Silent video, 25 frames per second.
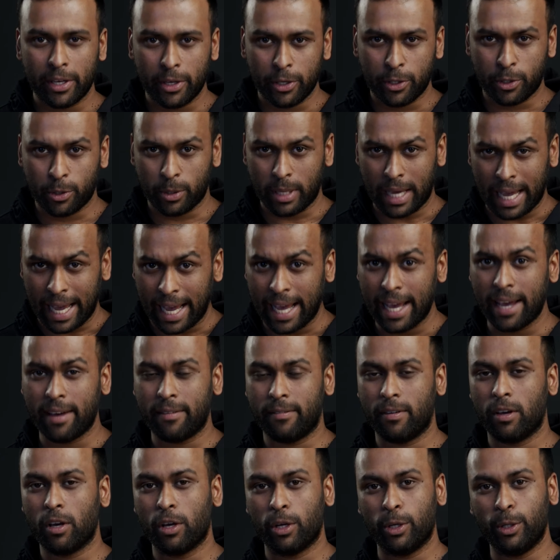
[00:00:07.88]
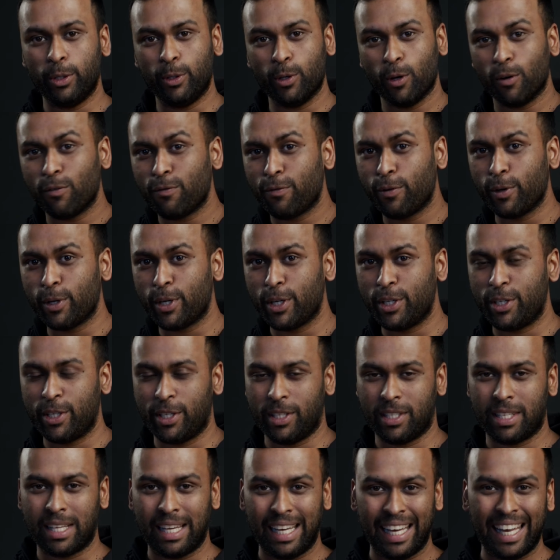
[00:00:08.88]
you to have your
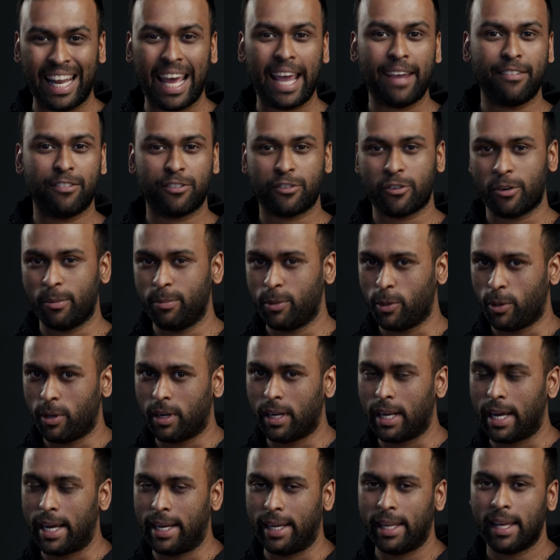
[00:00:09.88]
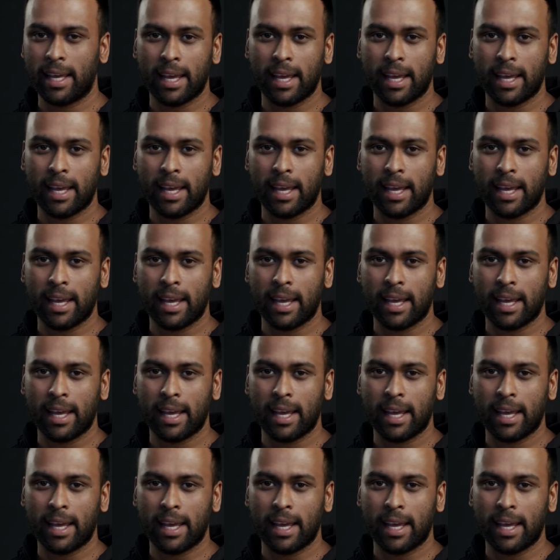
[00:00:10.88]
footages live streamed online,